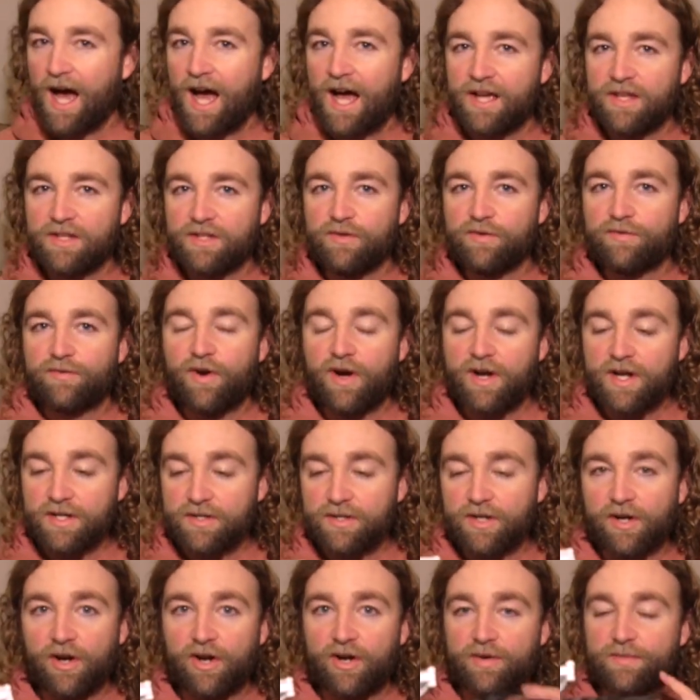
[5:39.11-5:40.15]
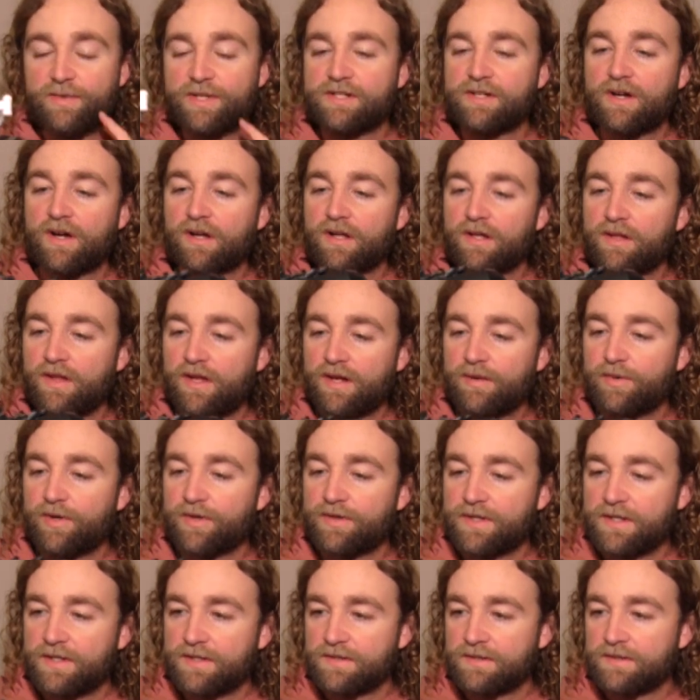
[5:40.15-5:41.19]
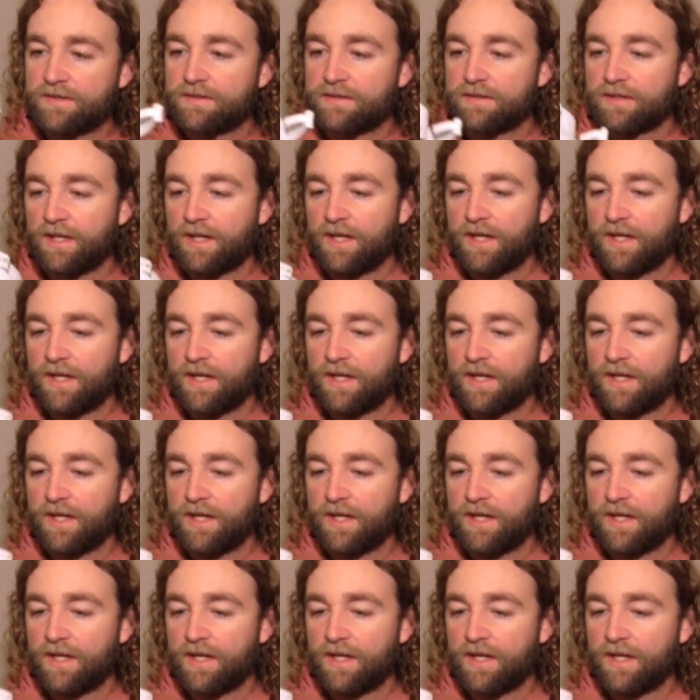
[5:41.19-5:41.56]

You've already heard me talk a lot about this.